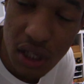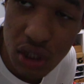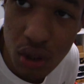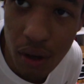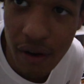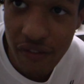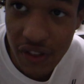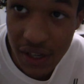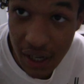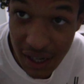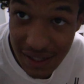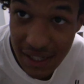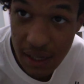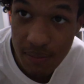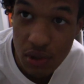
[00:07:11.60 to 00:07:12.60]
So if the
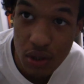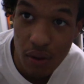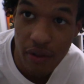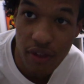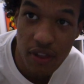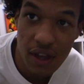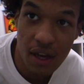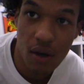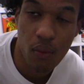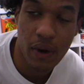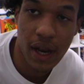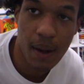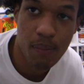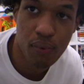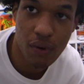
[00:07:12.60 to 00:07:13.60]
duct tape's too thick,
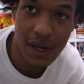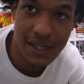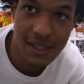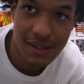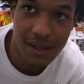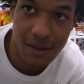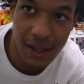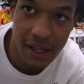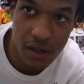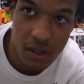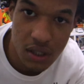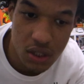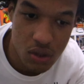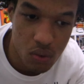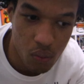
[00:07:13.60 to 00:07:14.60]
when I press the
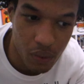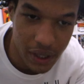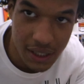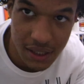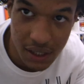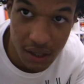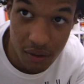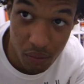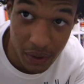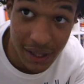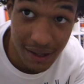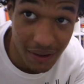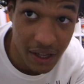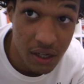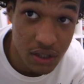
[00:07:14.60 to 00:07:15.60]
letters, when
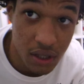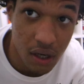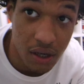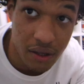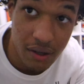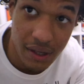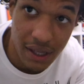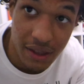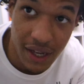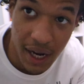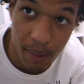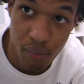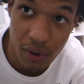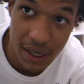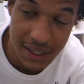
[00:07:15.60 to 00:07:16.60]
the letters are underneath and
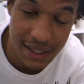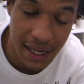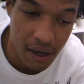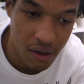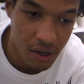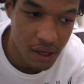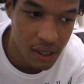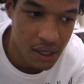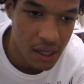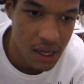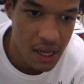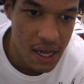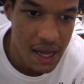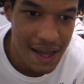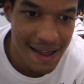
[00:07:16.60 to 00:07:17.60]
I press down on it,
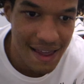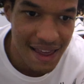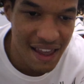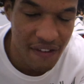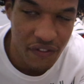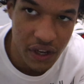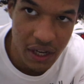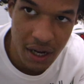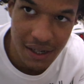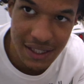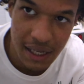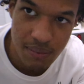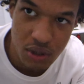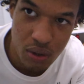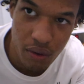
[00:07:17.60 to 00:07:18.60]
if the duct
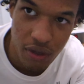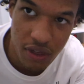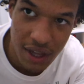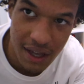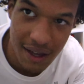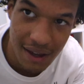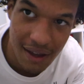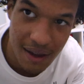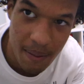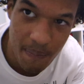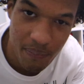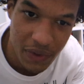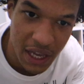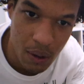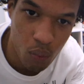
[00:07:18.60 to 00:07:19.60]
tape's too thick,
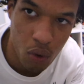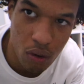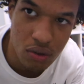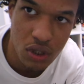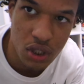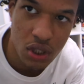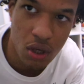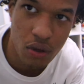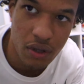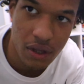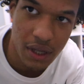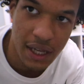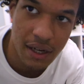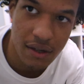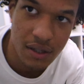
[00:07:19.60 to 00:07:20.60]
it won't show the
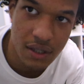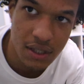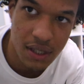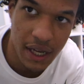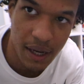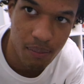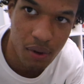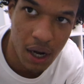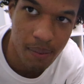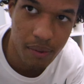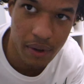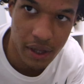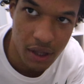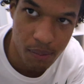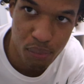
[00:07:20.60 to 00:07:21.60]
letters like
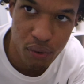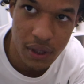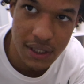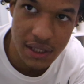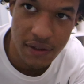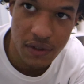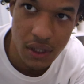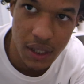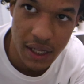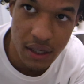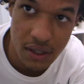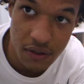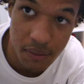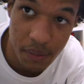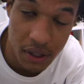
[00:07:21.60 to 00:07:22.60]
properly, the print of the
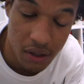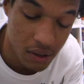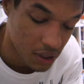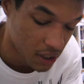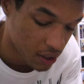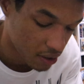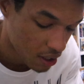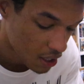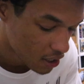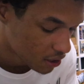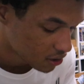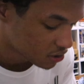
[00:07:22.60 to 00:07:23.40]
letters from underneath.